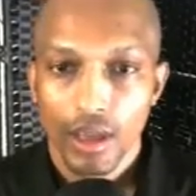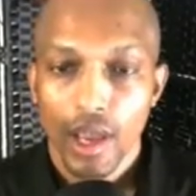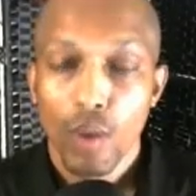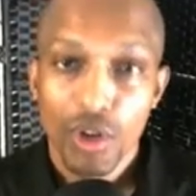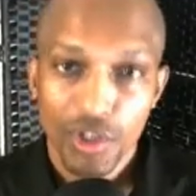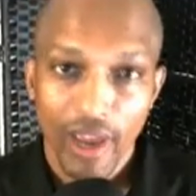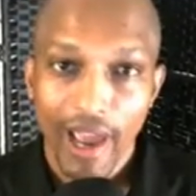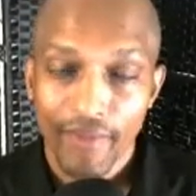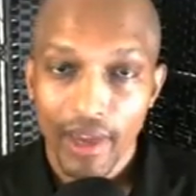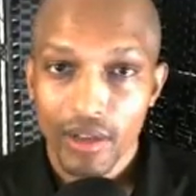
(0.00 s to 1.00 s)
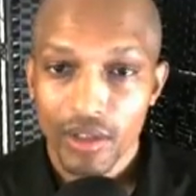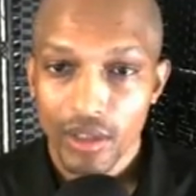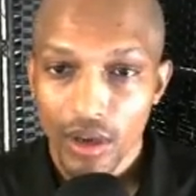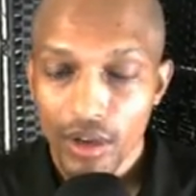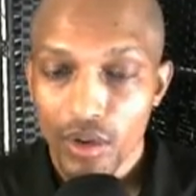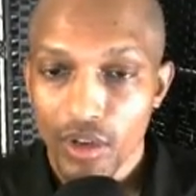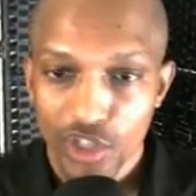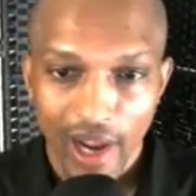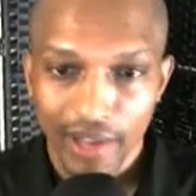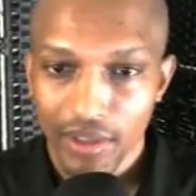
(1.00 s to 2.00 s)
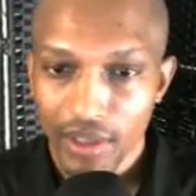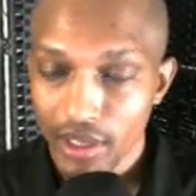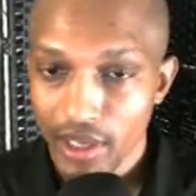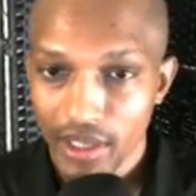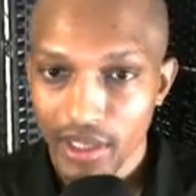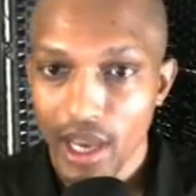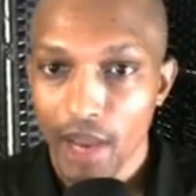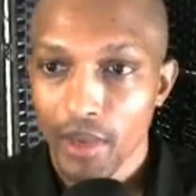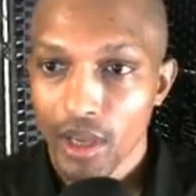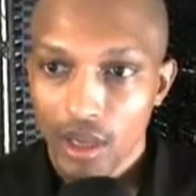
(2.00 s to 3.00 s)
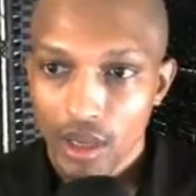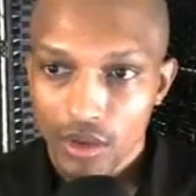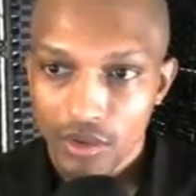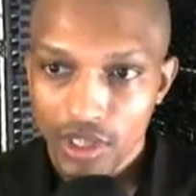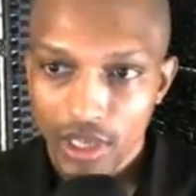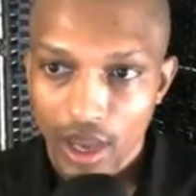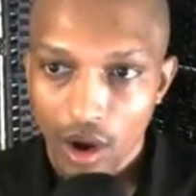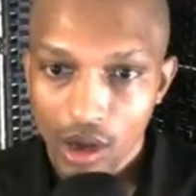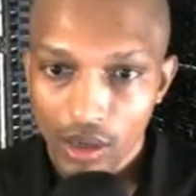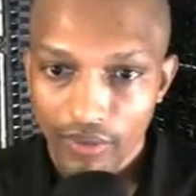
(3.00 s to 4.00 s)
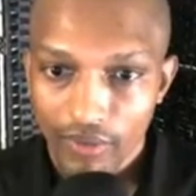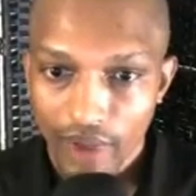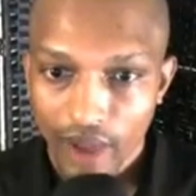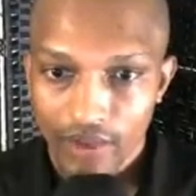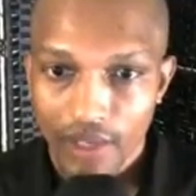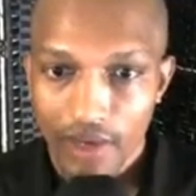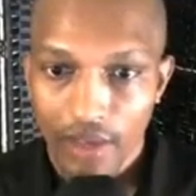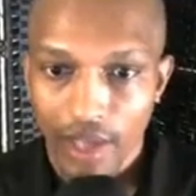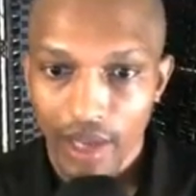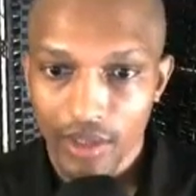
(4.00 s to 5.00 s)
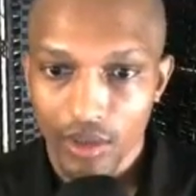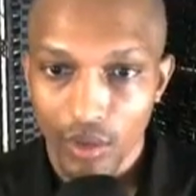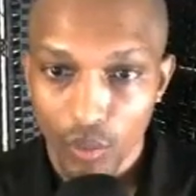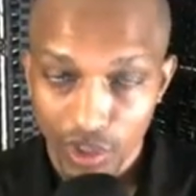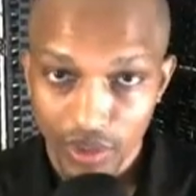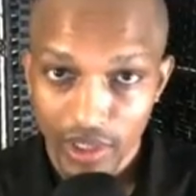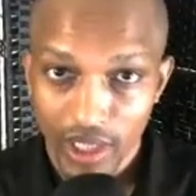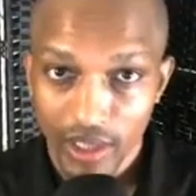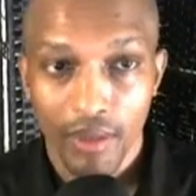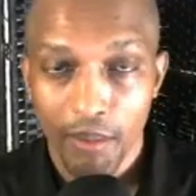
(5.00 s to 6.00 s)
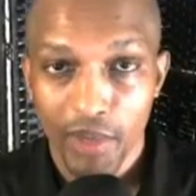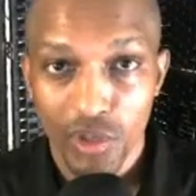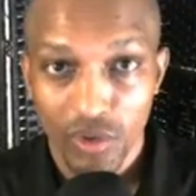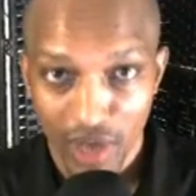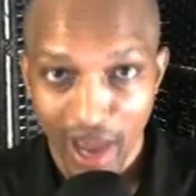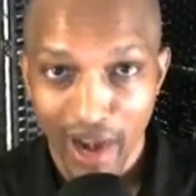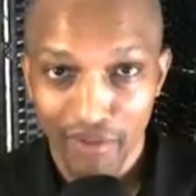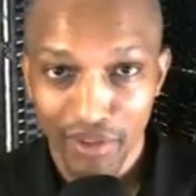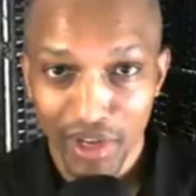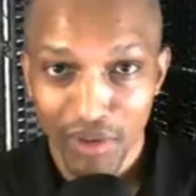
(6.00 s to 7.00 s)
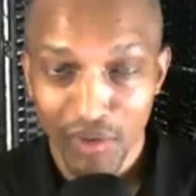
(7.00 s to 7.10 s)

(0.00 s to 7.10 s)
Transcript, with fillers: And once you have that installed, you extract it to your desktop you'll see all of the files in here like so. And once you see this, that means you got everything